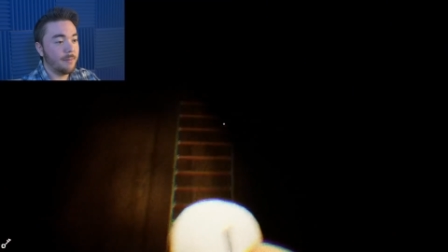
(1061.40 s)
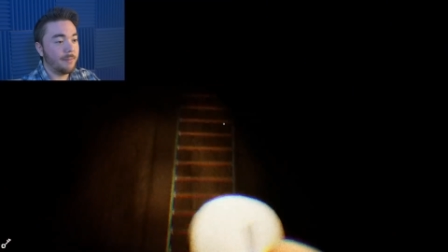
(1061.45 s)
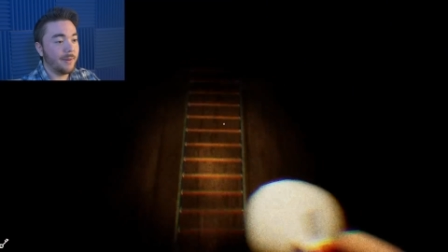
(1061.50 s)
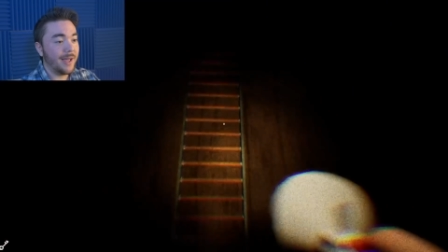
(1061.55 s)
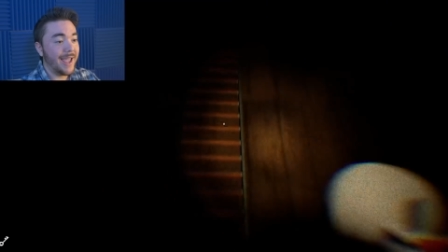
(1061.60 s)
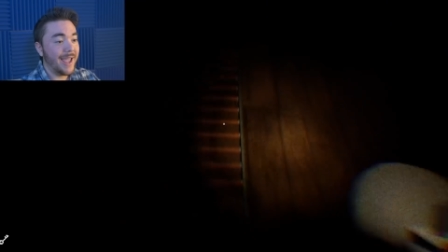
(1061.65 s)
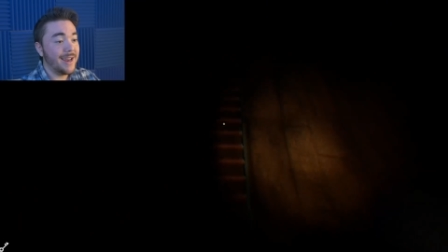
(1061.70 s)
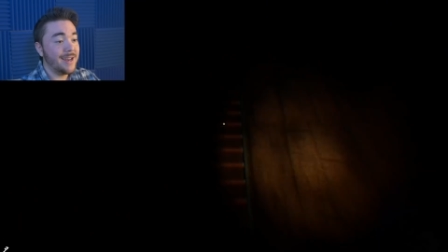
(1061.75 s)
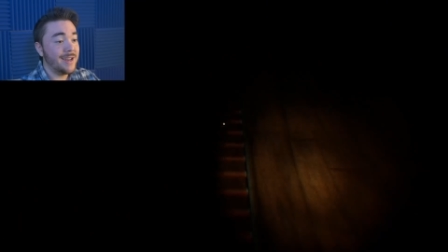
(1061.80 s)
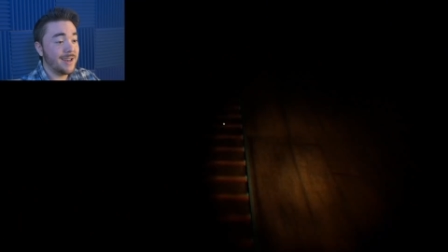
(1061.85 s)

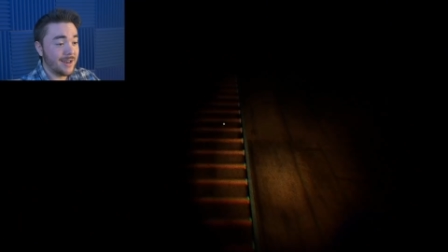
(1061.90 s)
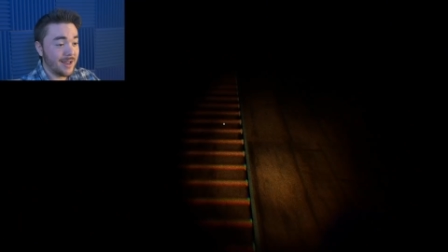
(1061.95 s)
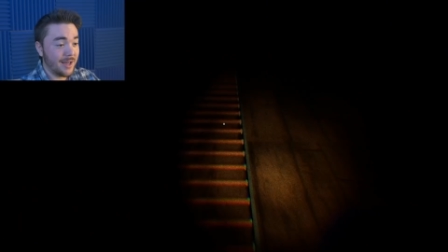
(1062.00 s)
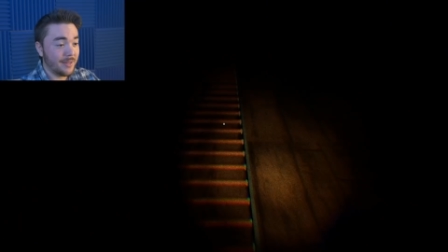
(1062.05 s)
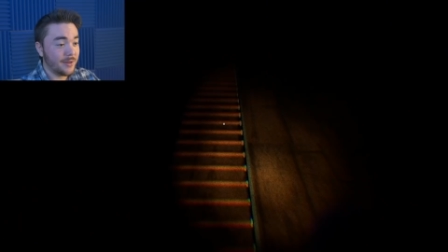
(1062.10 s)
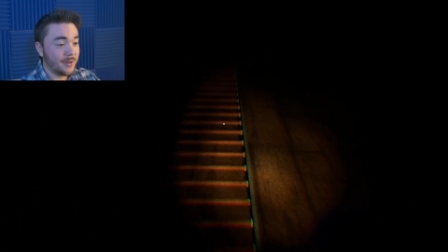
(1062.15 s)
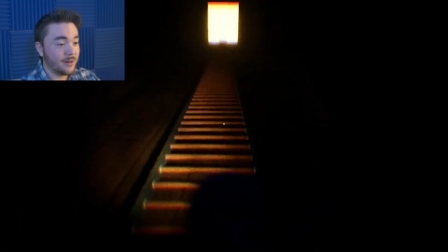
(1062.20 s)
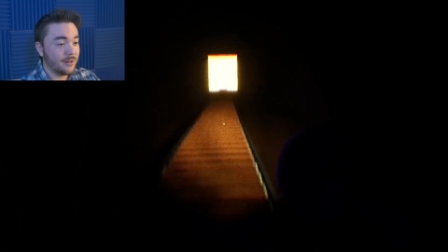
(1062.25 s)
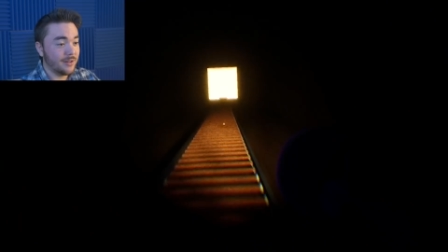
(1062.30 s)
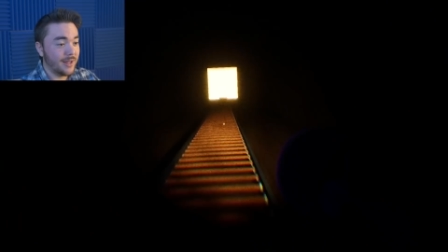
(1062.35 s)
up
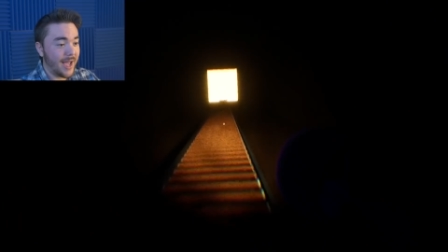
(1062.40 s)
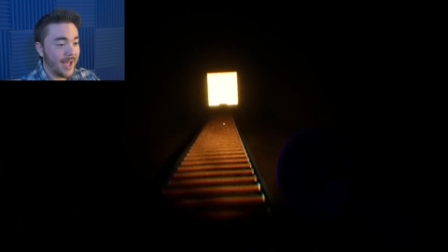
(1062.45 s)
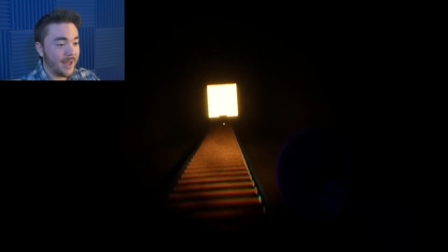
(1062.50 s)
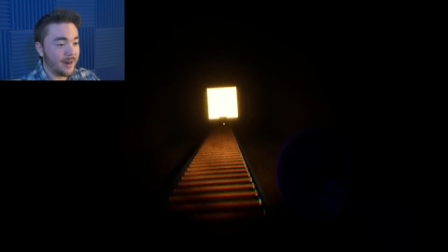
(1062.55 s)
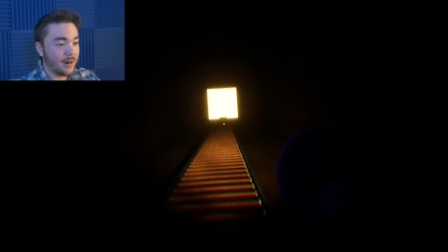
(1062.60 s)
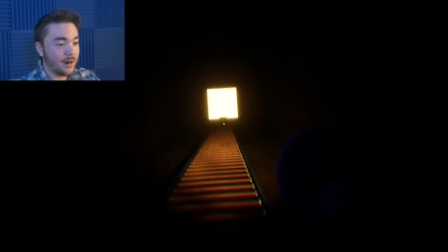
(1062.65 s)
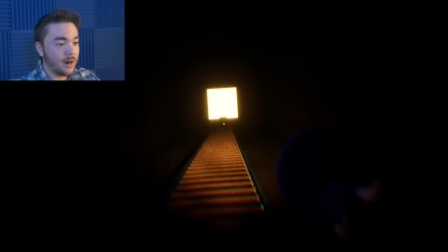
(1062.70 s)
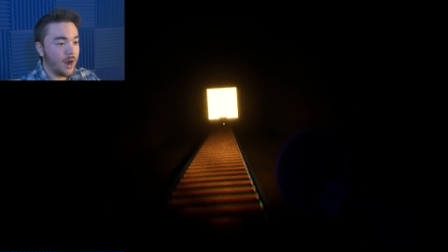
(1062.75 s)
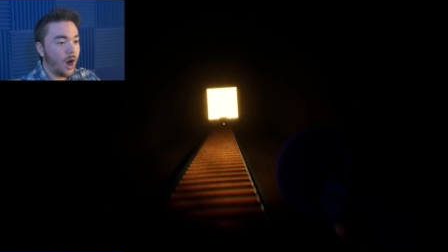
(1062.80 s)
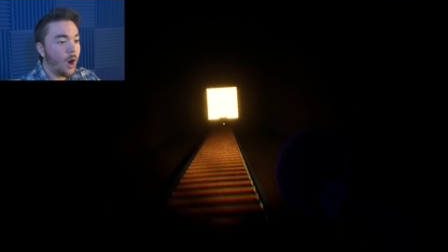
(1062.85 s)
another
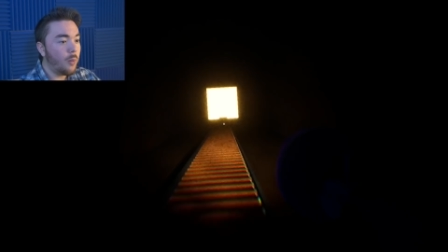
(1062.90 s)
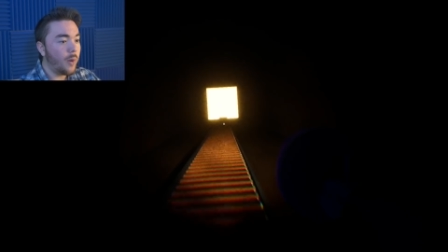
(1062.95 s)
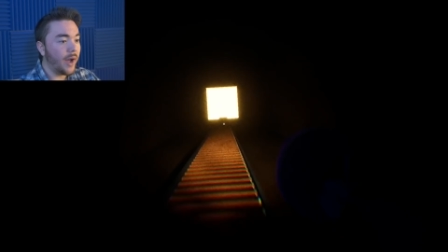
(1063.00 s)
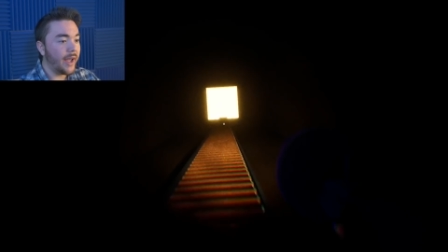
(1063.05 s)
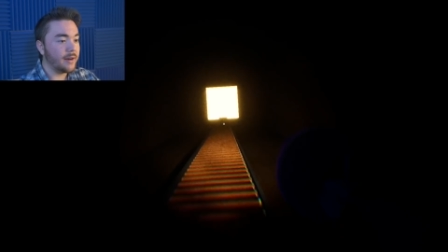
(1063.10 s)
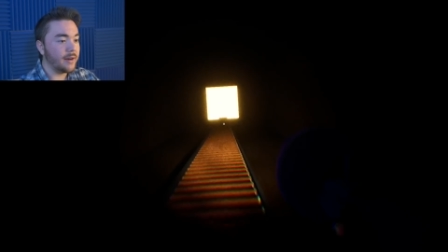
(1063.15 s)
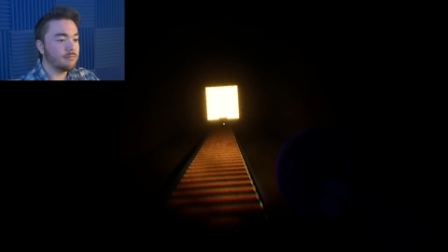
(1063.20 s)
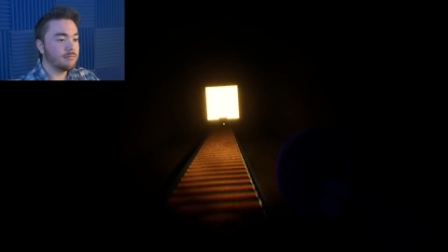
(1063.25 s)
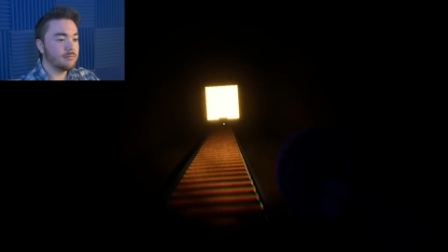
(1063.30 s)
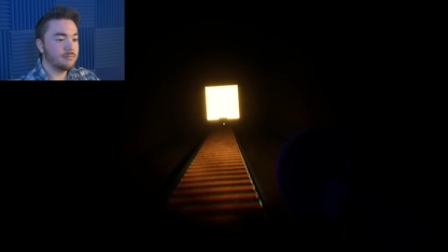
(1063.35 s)
ladder. Oh,
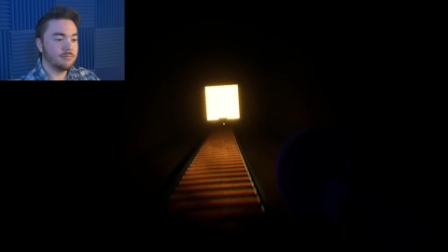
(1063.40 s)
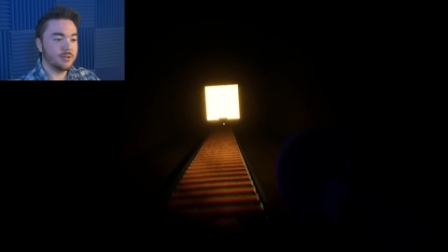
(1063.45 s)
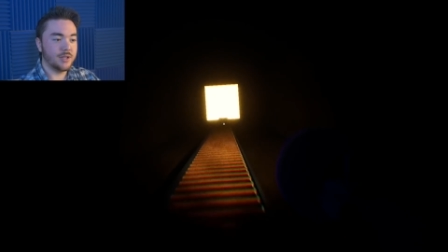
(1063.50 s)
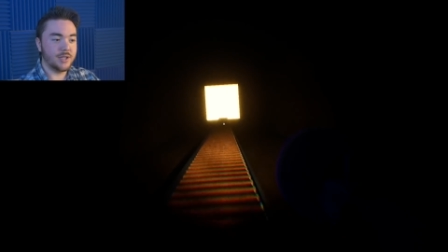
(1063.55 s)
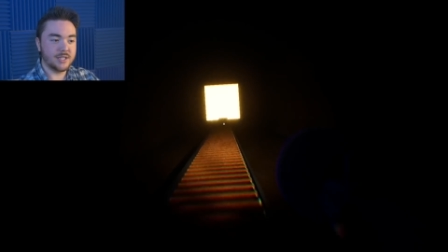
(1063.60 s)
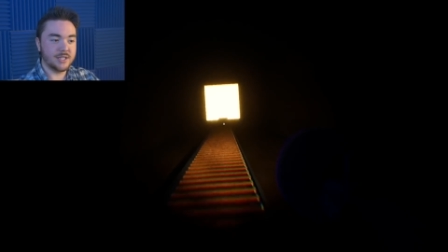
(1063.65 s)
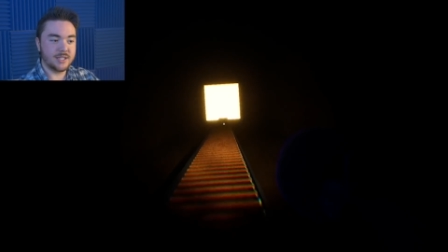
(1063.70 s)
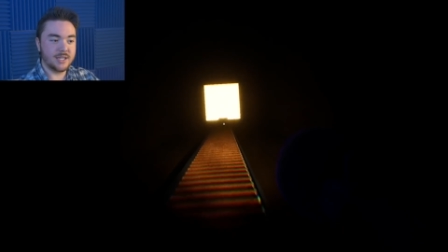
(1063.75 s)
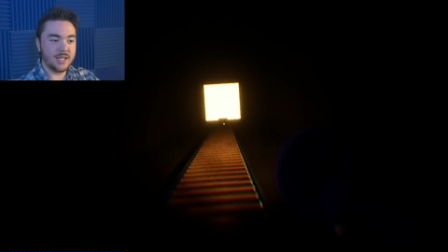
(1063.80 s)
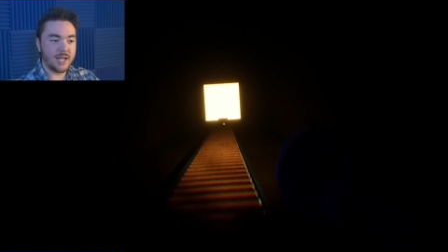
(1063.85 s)
wait,
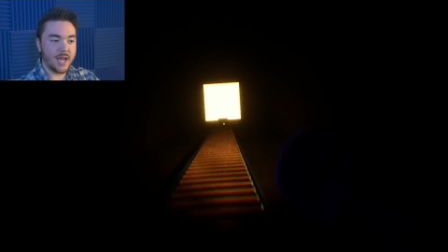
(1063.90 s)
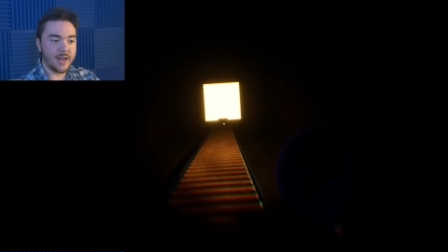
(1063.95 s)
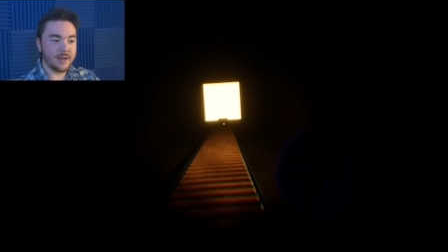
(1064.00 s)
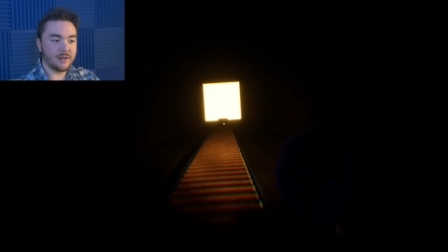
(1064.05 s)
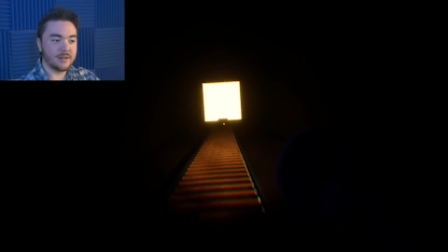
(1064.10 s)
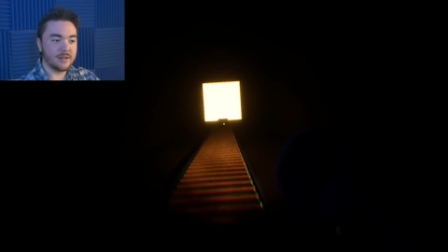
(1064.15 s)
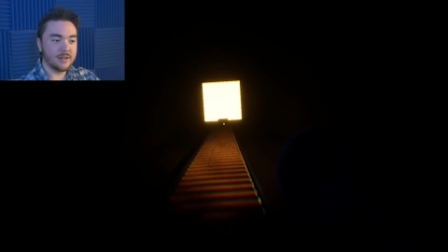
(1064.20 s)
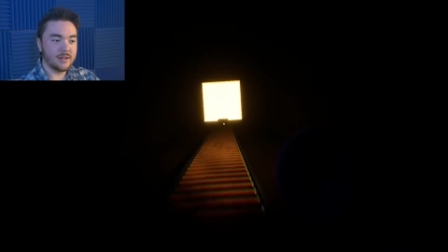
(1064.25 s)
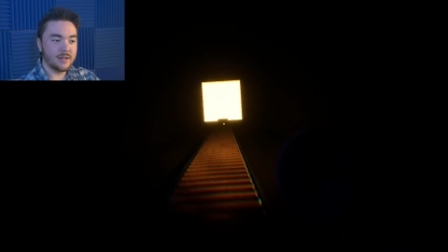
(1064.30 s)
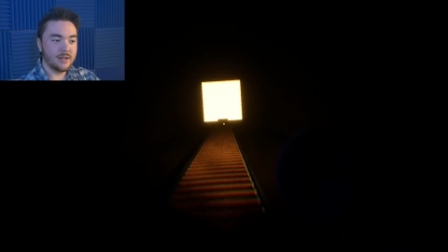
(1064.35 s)
but this is the
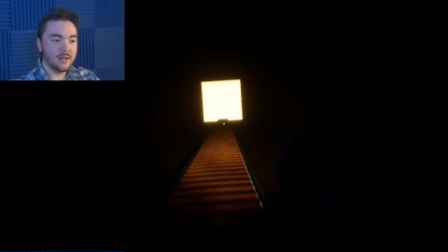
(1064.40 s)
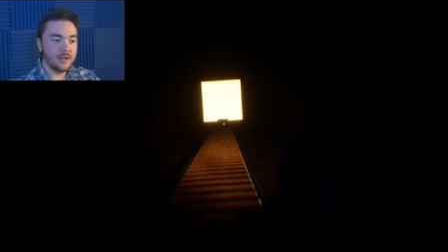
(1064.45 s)
end.